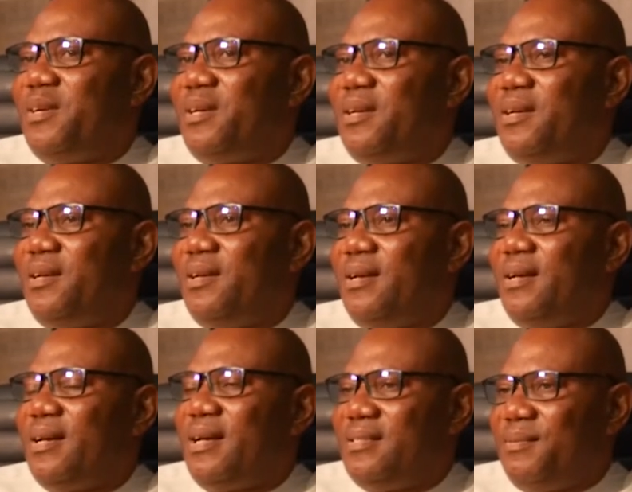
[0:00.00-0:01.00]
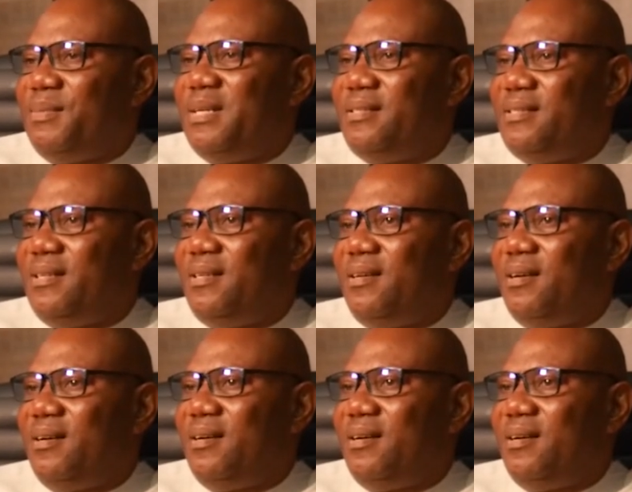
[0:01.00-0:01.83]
in accountability.